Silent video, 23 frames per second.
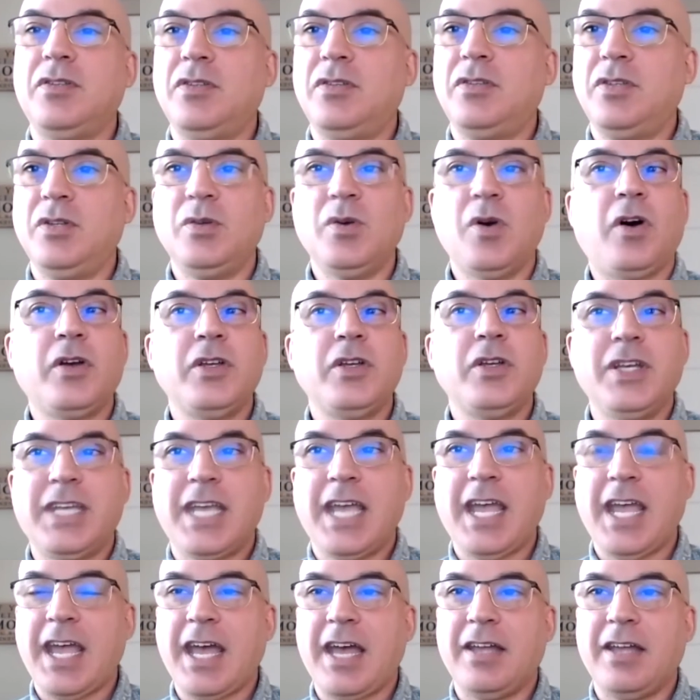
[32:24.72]
Do all you
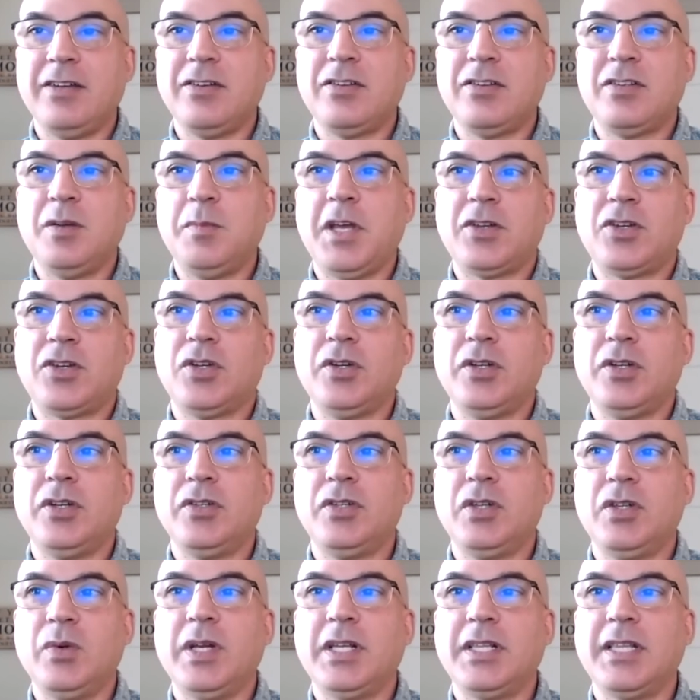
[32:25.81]
can to make sure you're
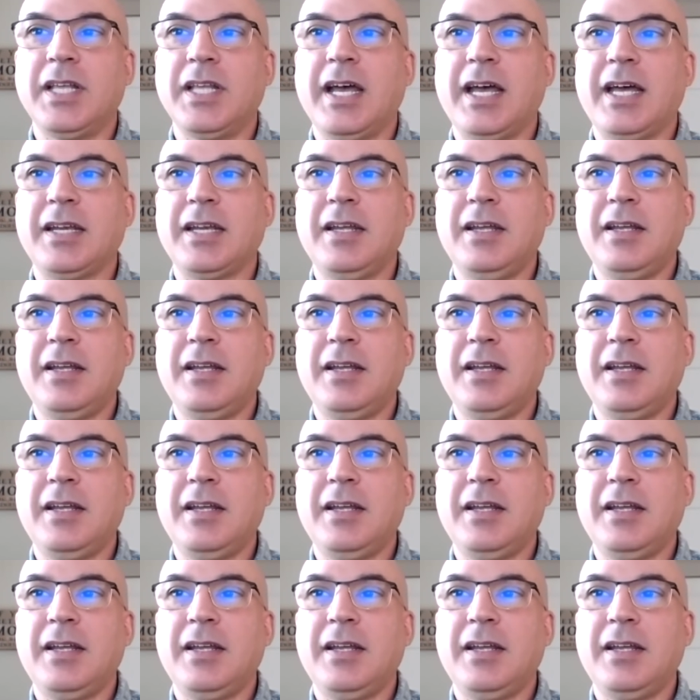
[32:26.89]
doing that.